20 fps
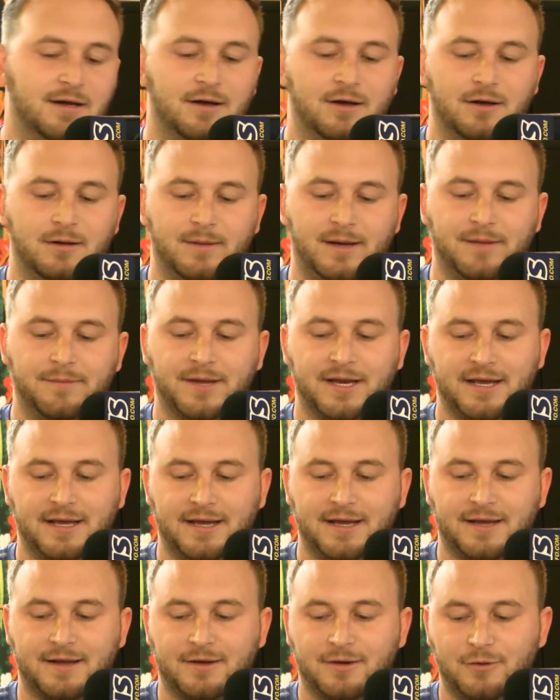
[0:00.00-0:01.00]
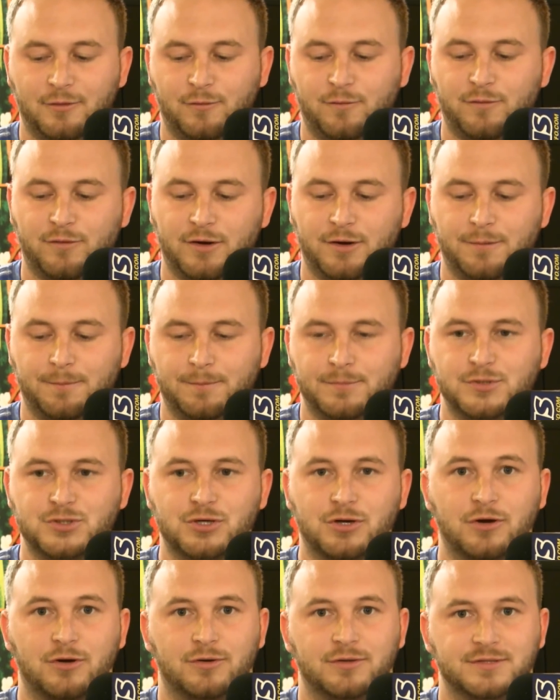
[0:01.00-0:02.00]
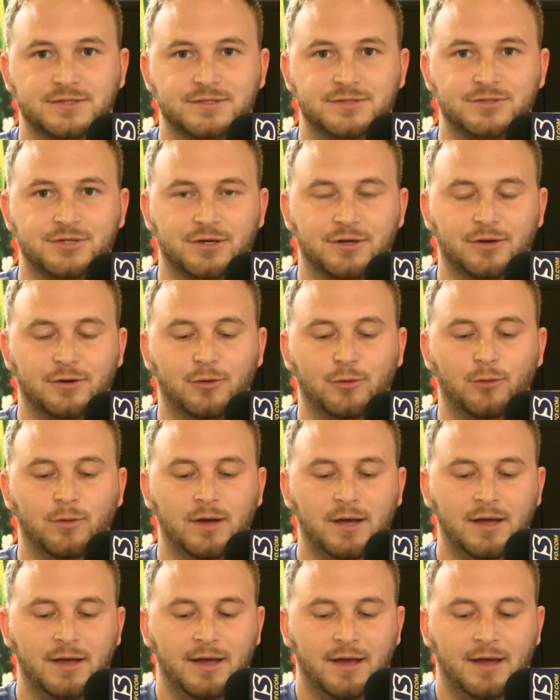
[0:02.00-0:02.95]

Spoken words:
I'm going to echo from Charles' show.